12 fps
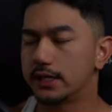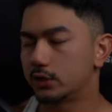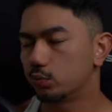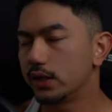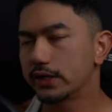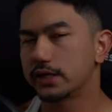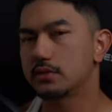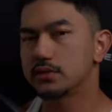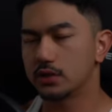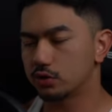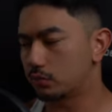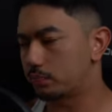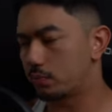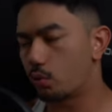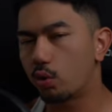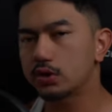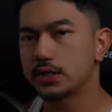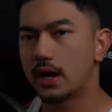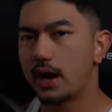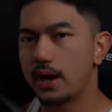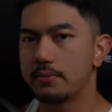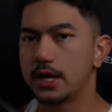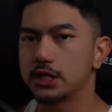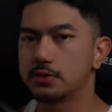It really comes down to poor
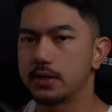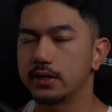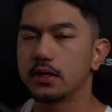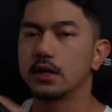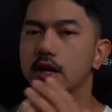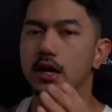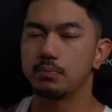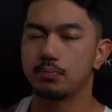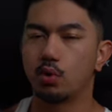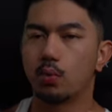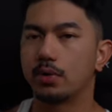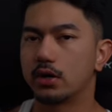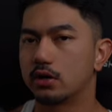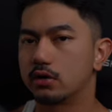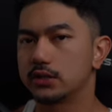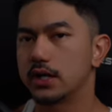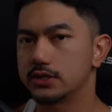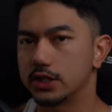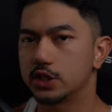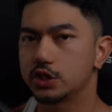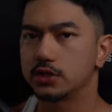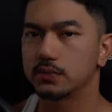time management and poor prioritization.